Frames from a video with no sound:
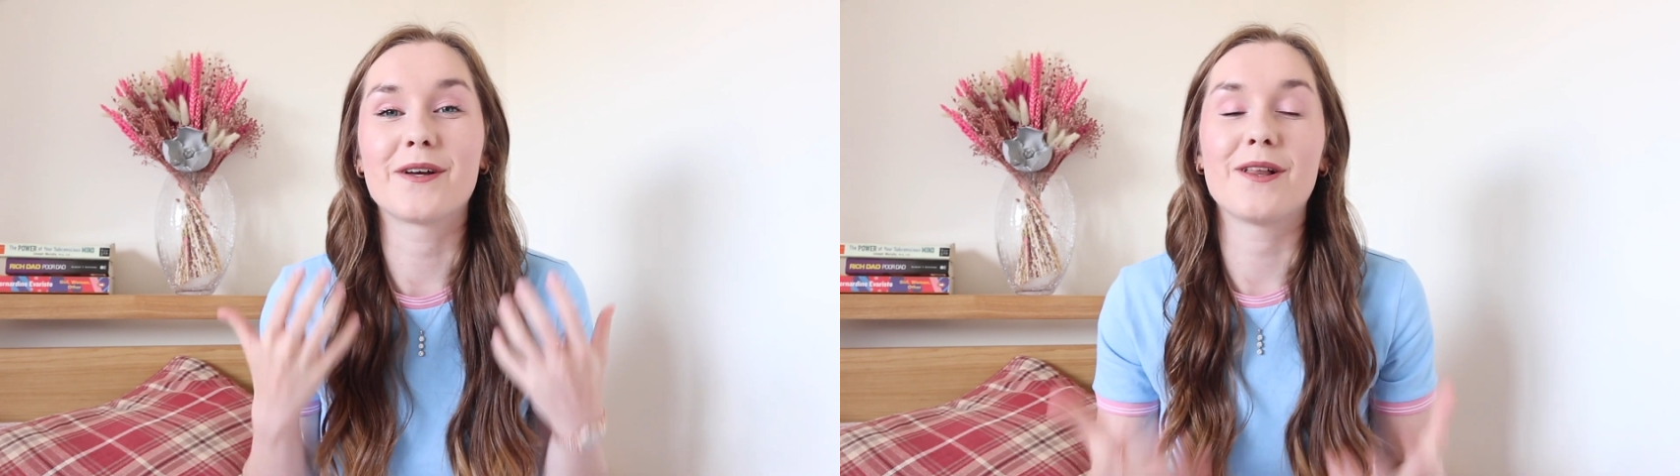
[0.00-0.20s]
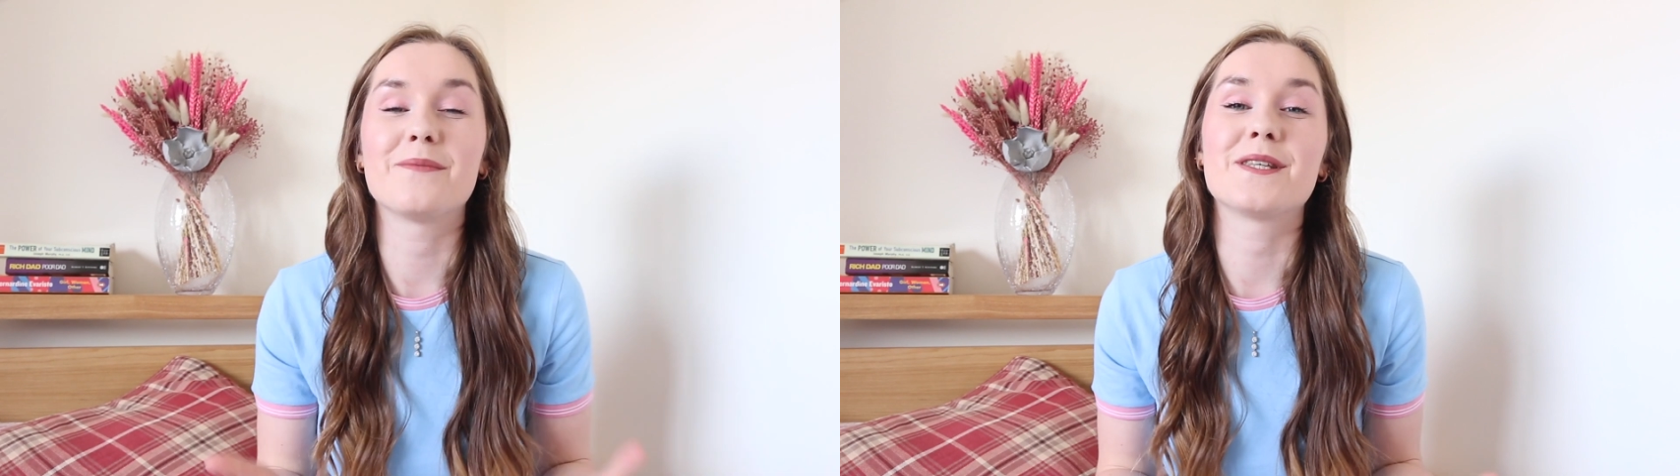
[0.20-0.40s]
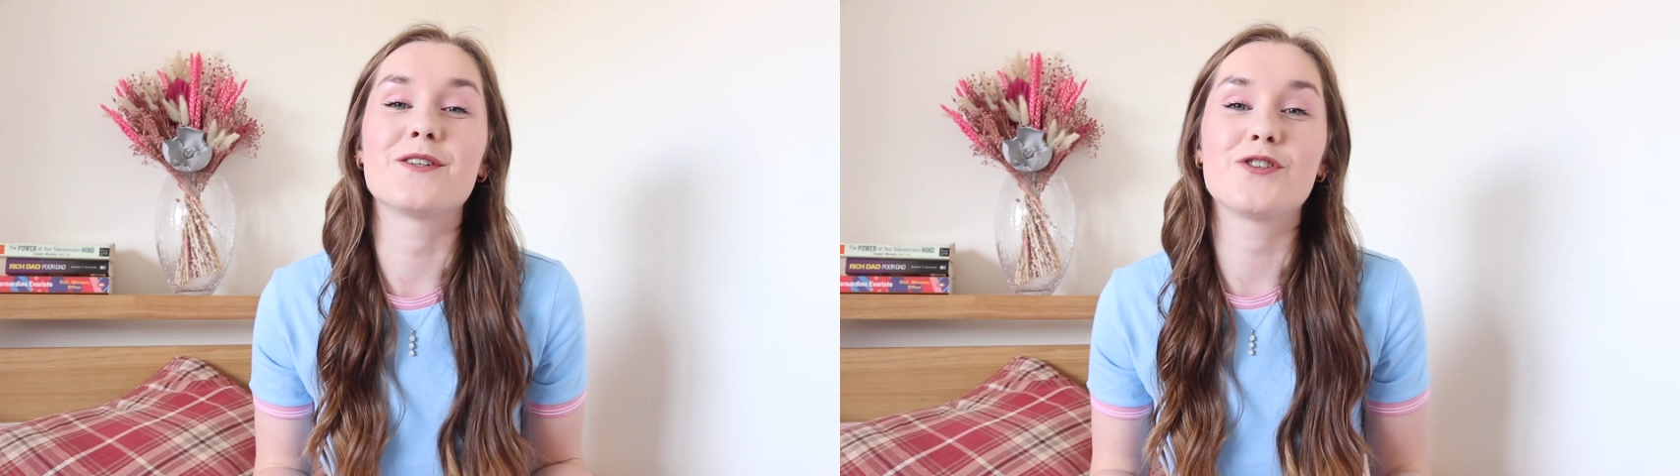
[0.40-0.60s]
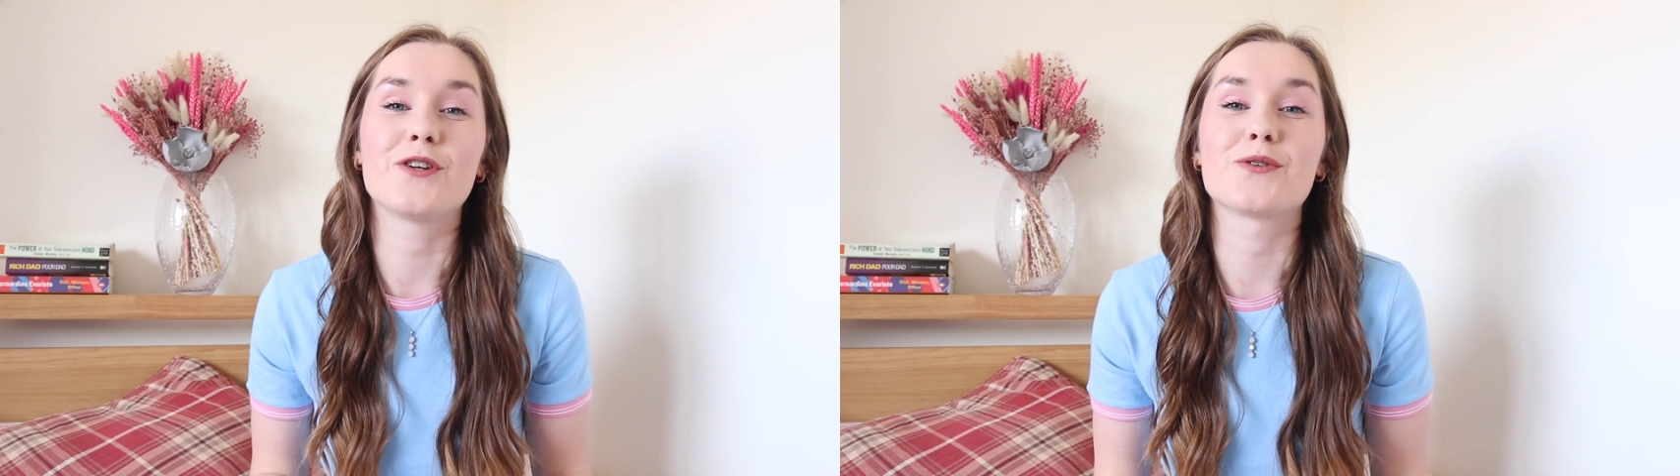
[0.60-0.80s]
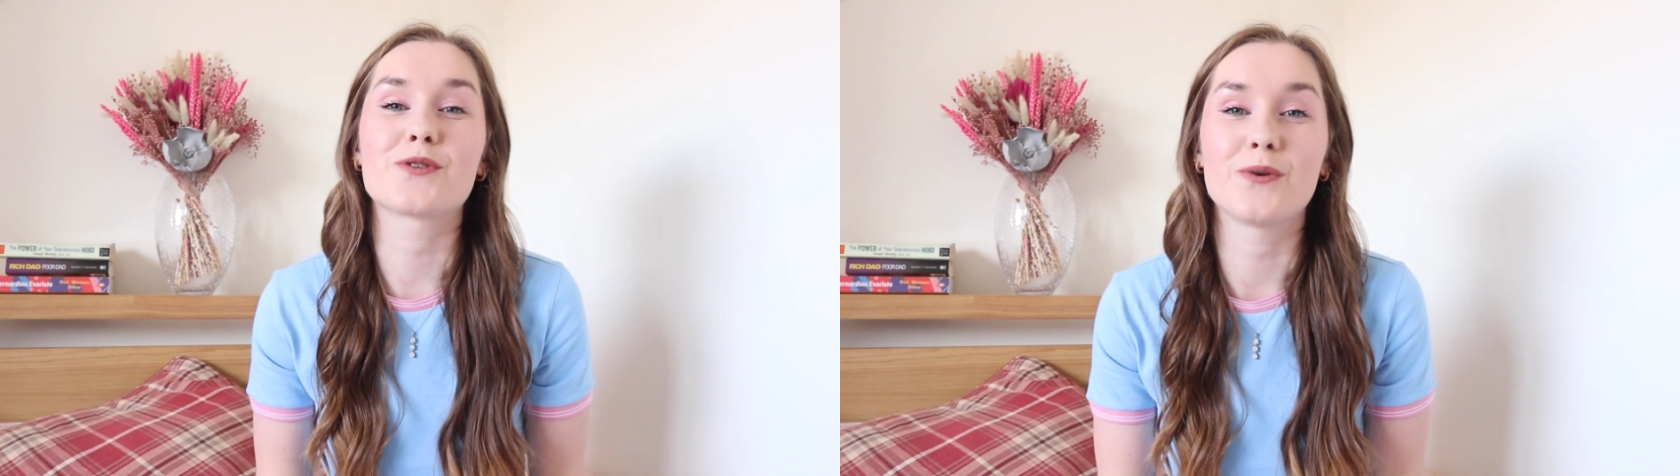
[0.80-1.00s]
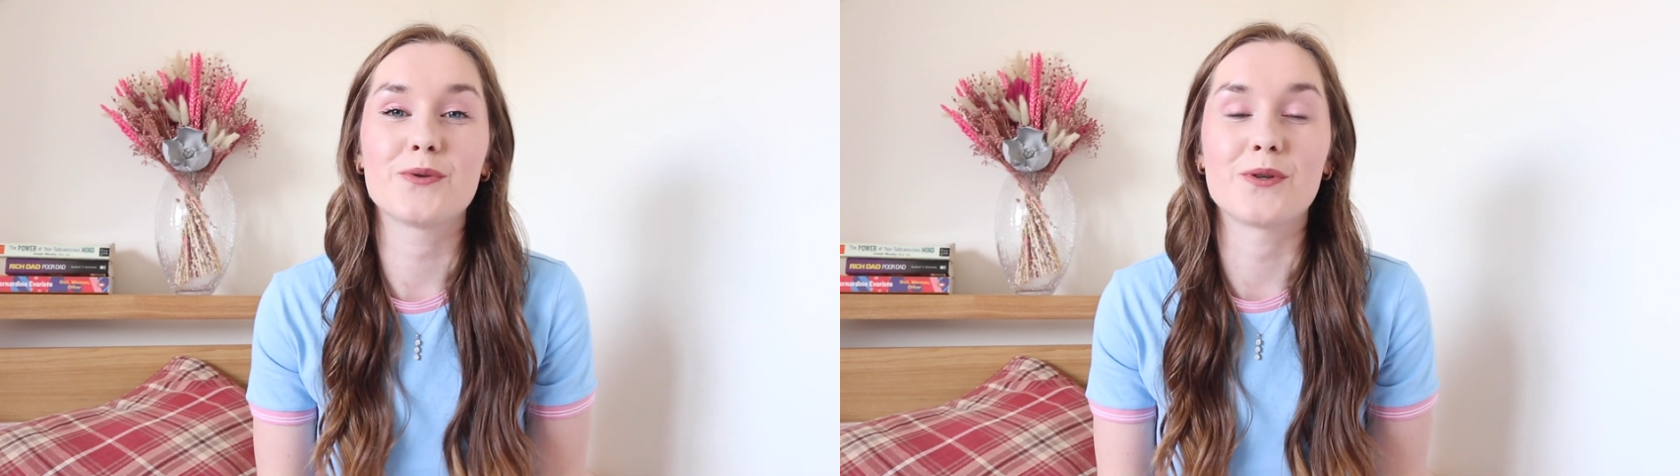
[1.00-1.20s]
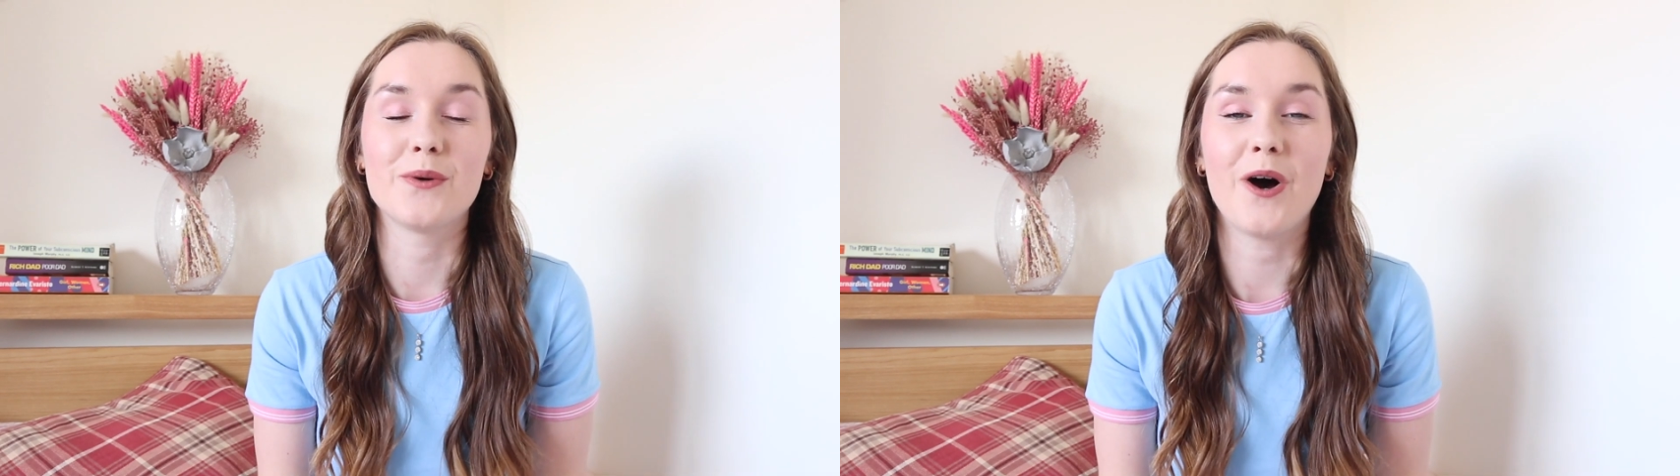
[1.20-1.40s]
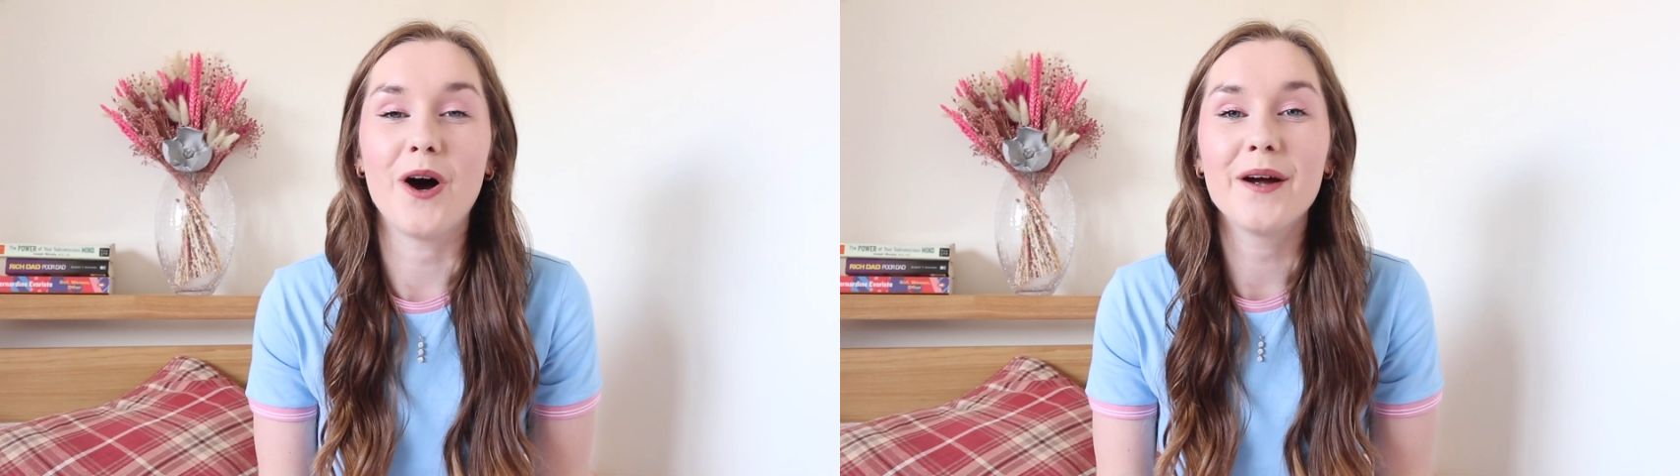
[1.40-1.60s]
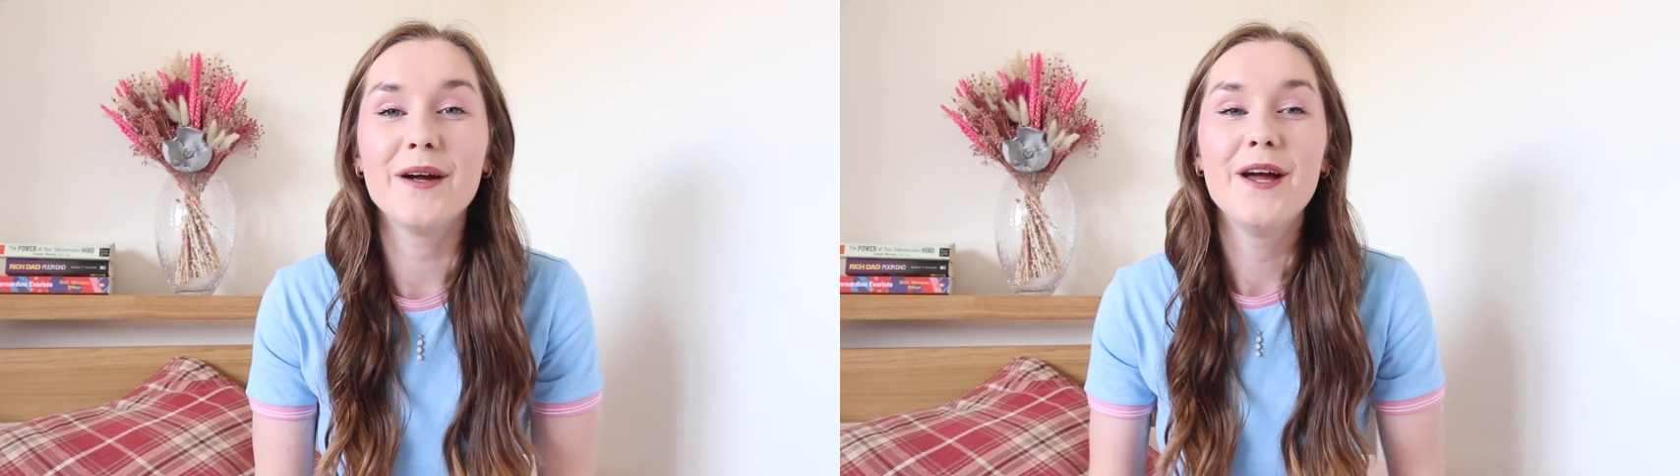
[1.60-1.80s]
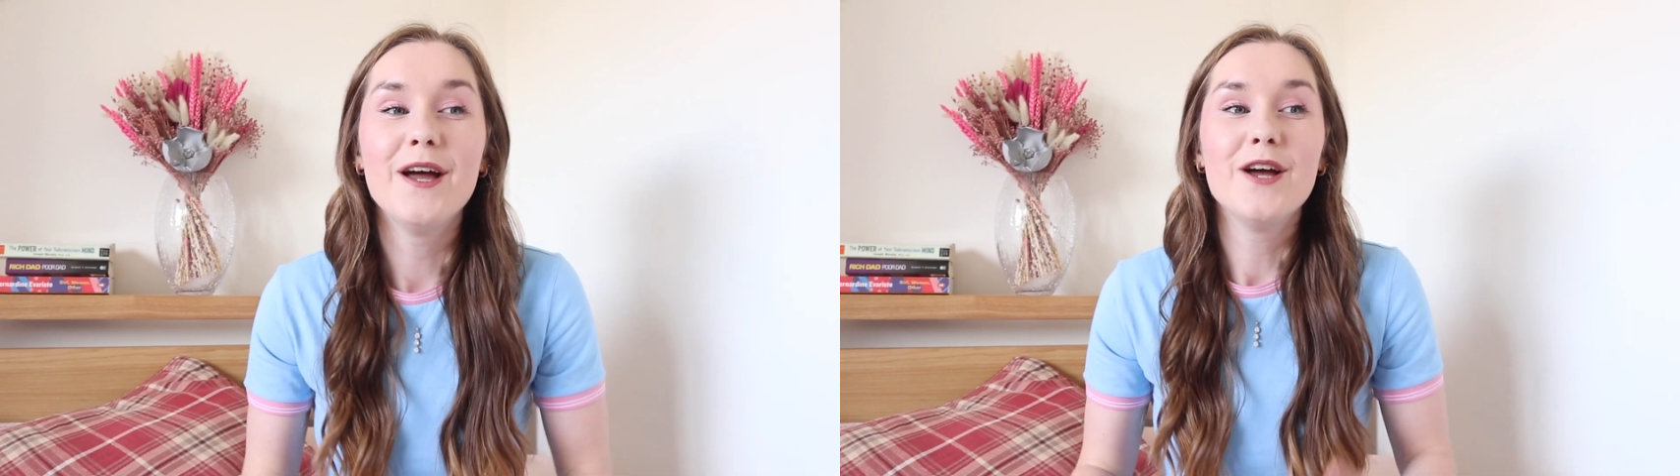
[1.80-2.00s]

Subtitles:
clubs that students go to are.